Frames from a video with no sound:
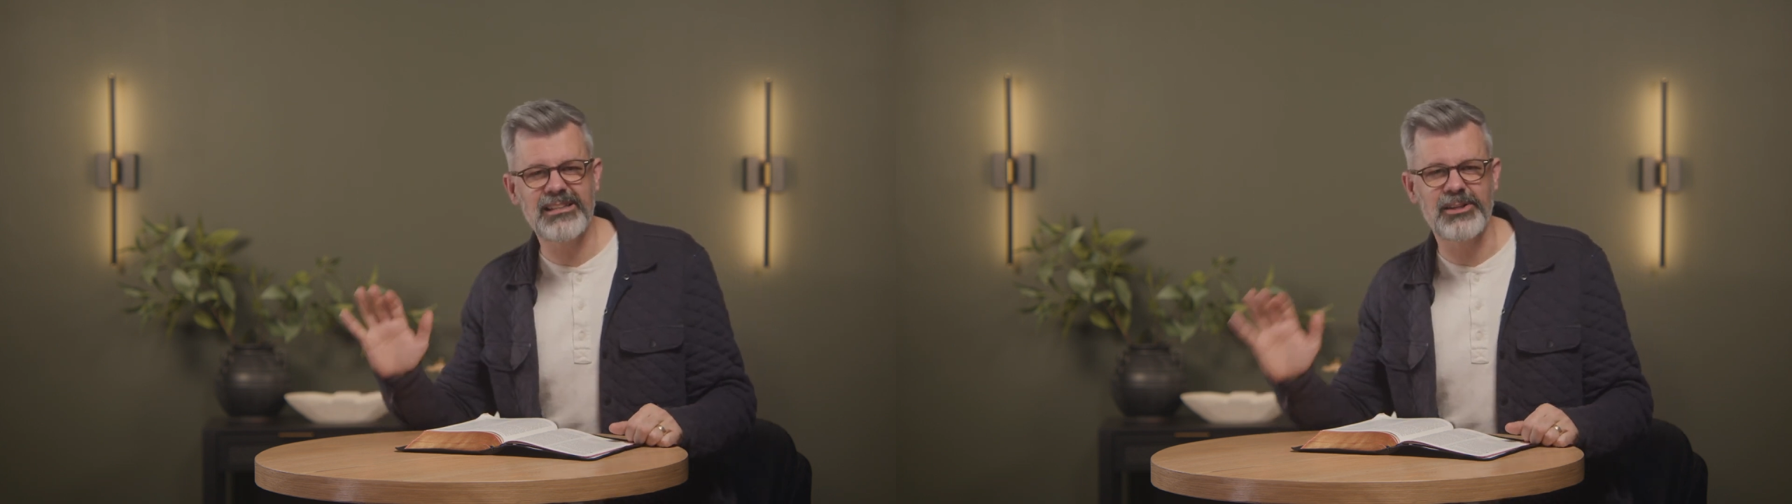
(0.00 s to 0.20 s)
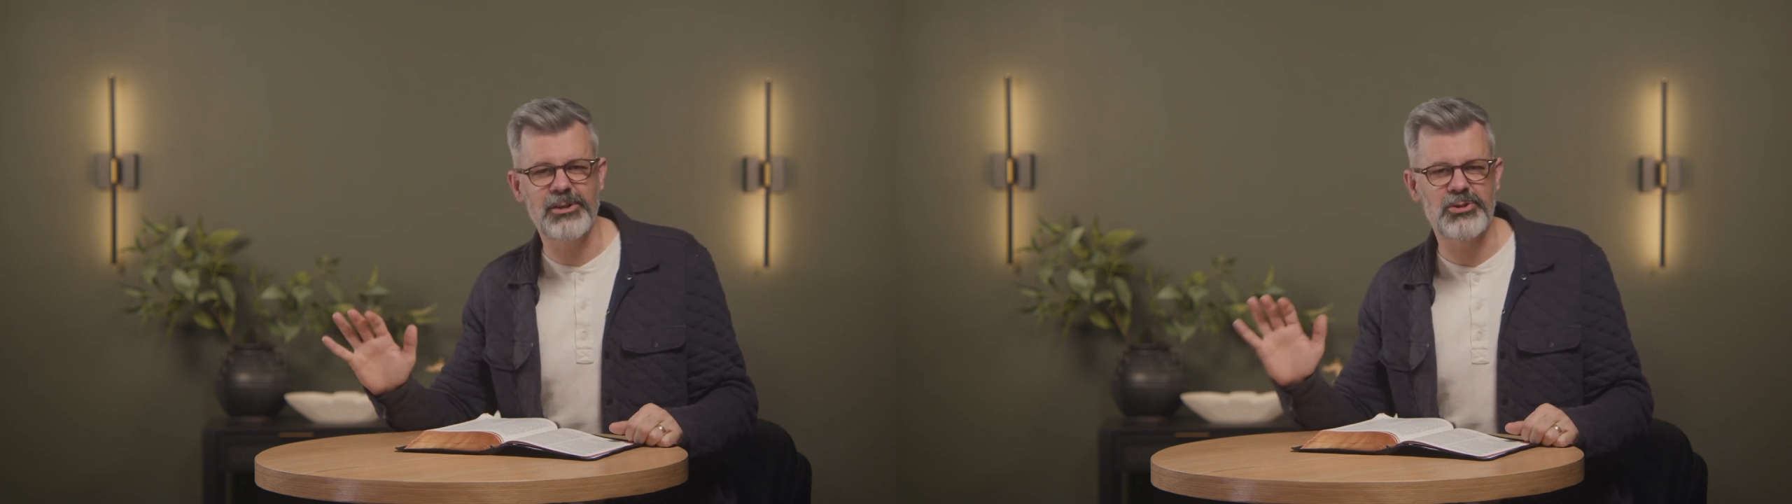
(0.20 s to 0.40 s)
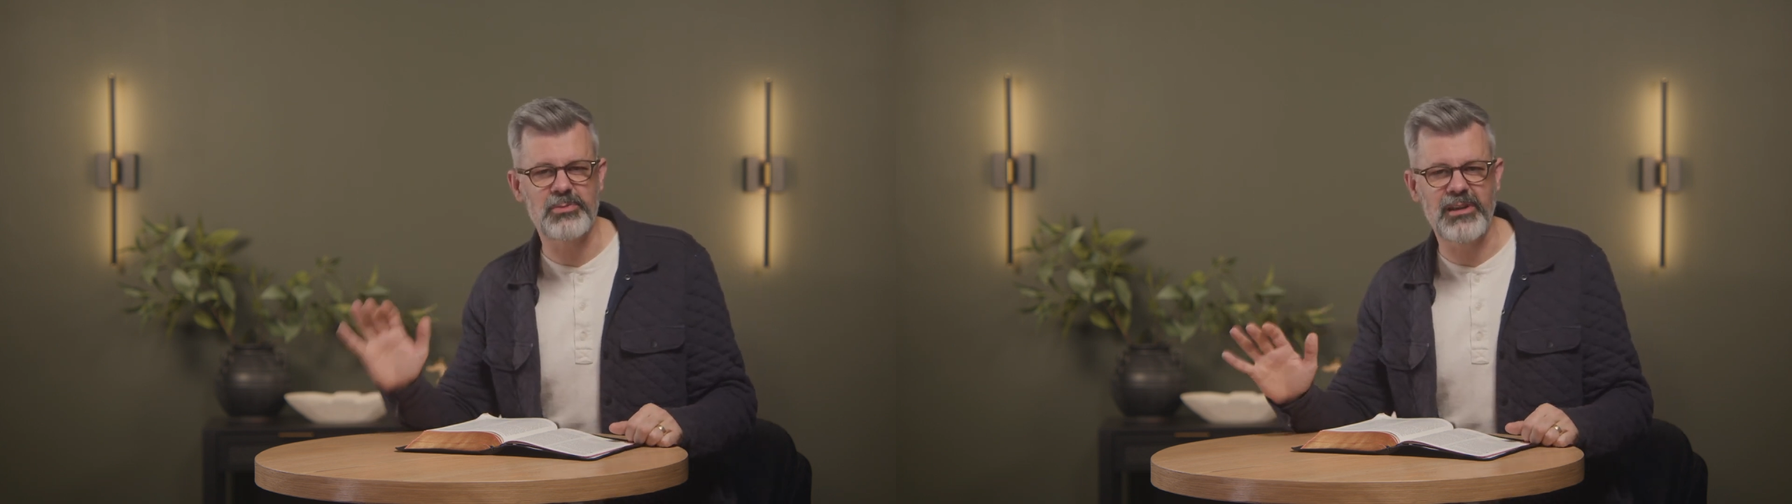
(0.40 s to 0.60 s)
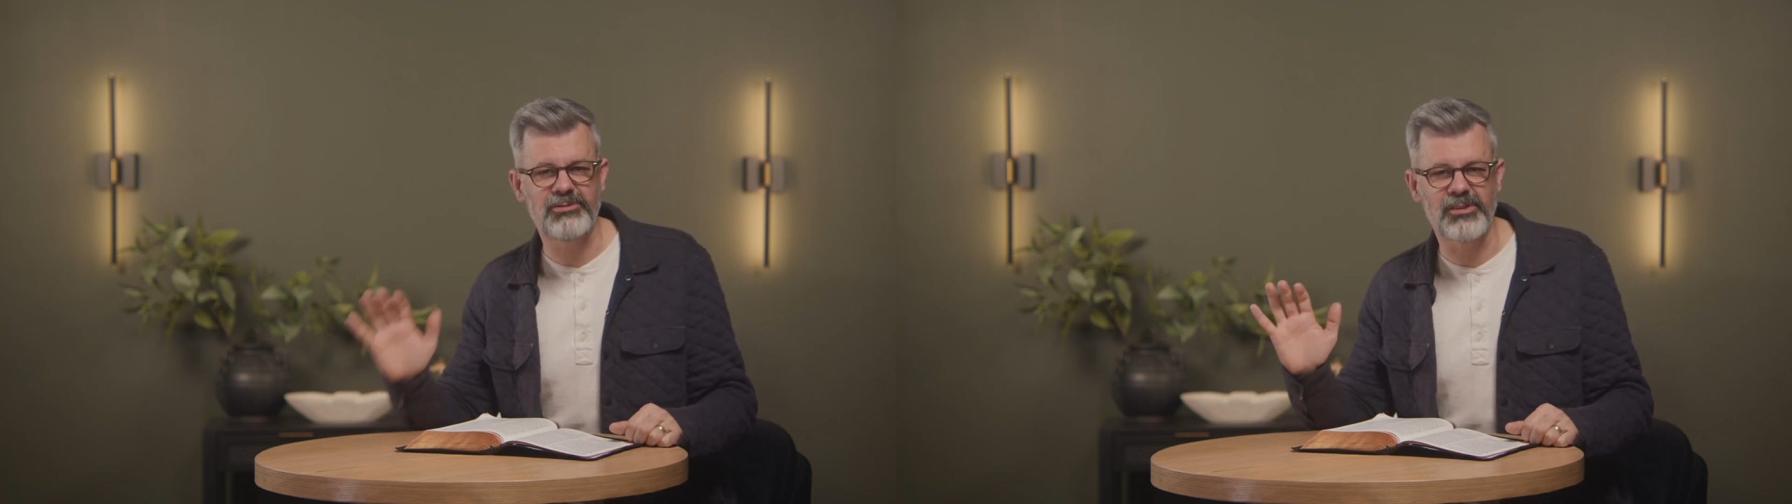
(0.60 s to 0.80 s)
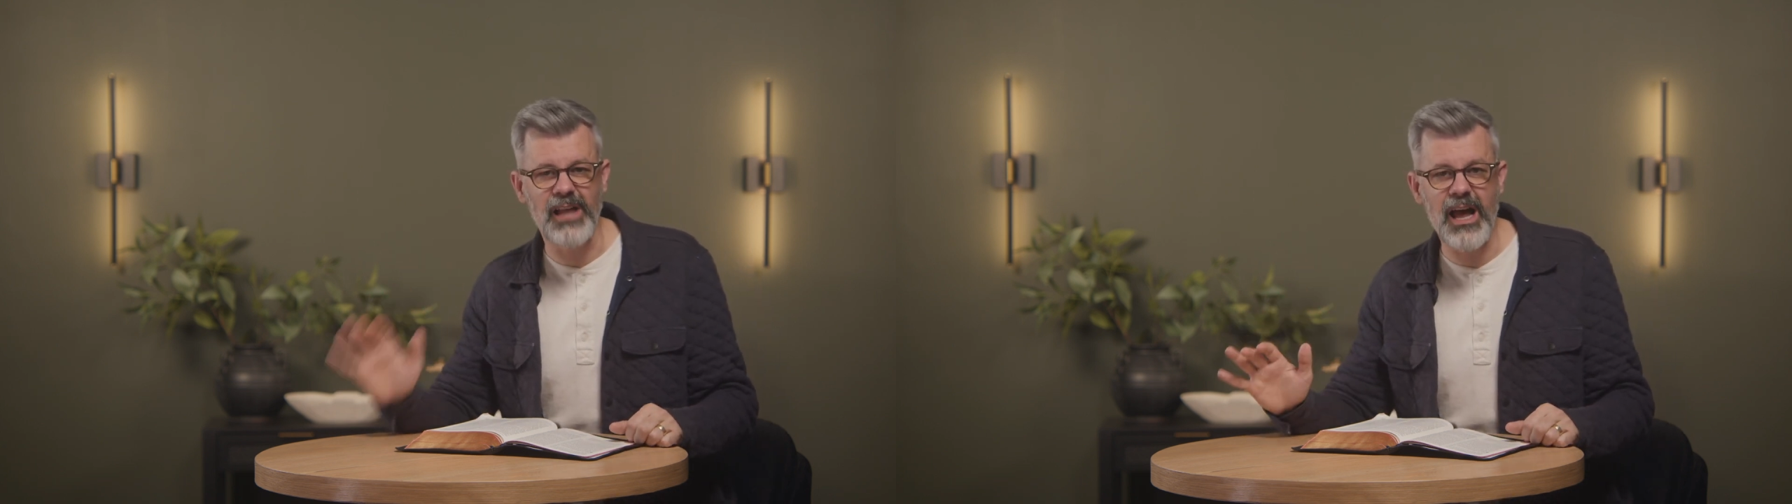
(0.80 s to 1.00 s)
to those meant
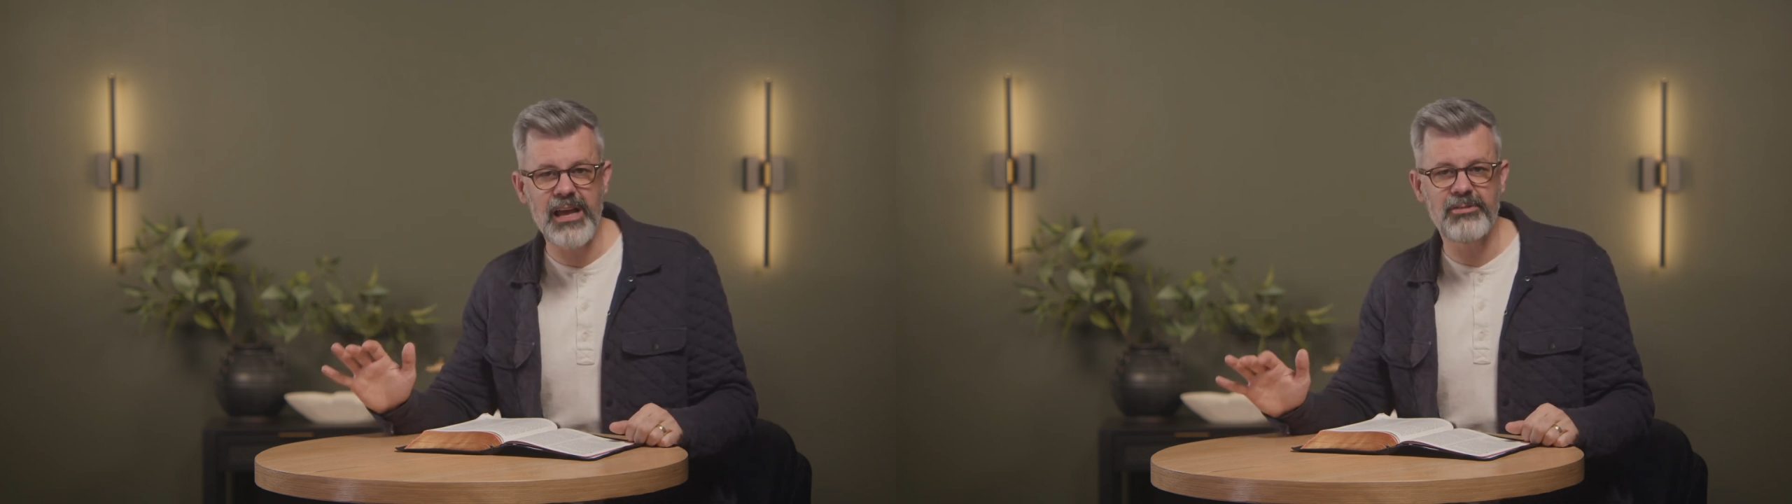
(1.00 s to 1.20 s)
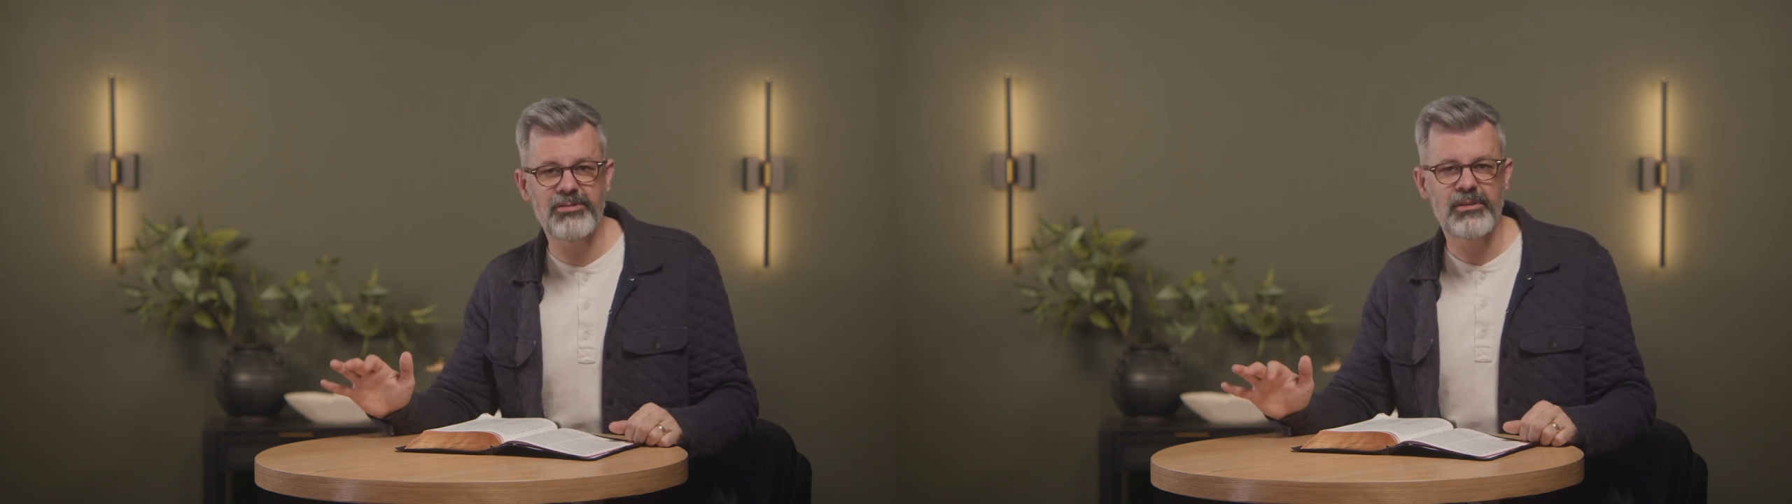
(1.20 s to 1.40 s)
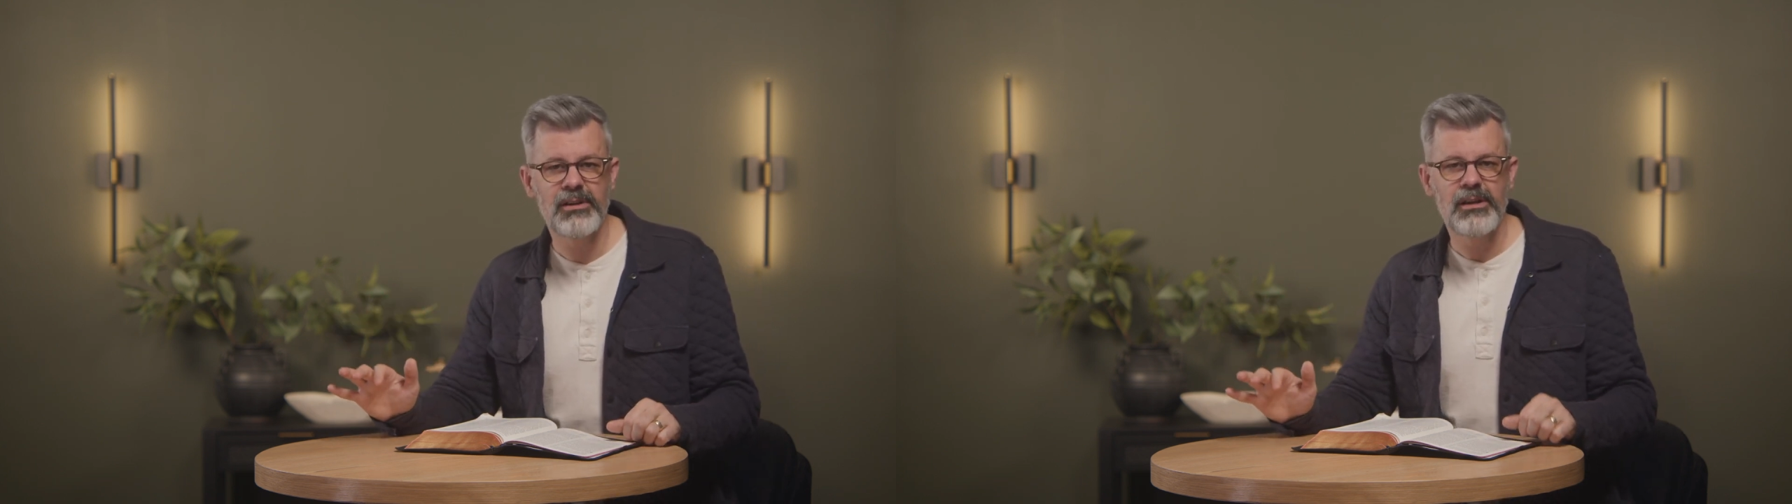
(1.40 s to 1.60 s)
for life,